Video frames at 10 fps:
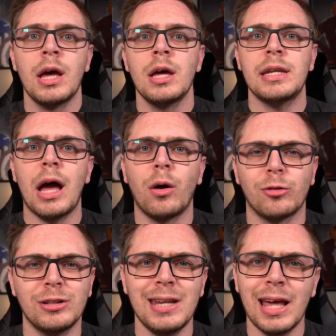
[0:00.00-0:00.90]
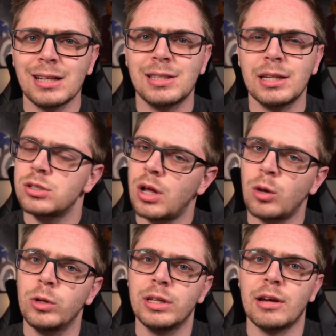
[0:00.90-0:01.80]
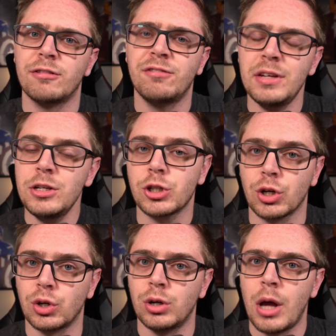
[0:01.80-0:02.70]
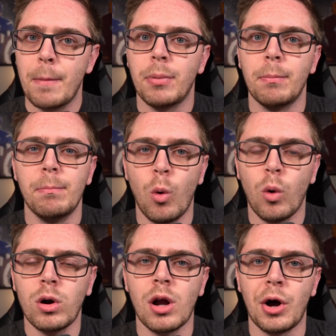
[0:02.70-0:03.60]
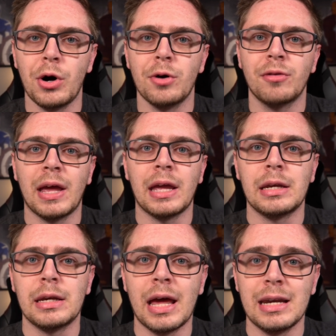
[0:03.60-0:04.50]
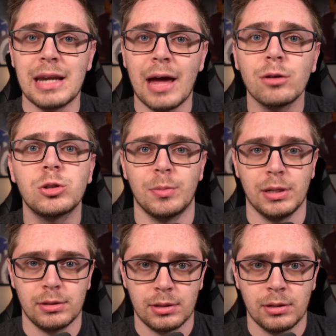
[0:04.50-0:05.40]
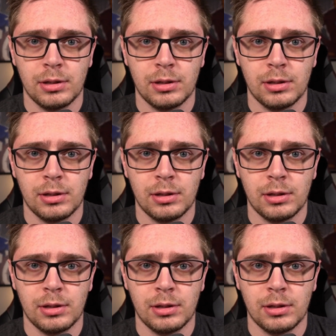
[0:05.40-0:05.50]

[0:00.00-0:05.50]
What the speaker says: Now, the next thing is not really a feature, but more of an announcement.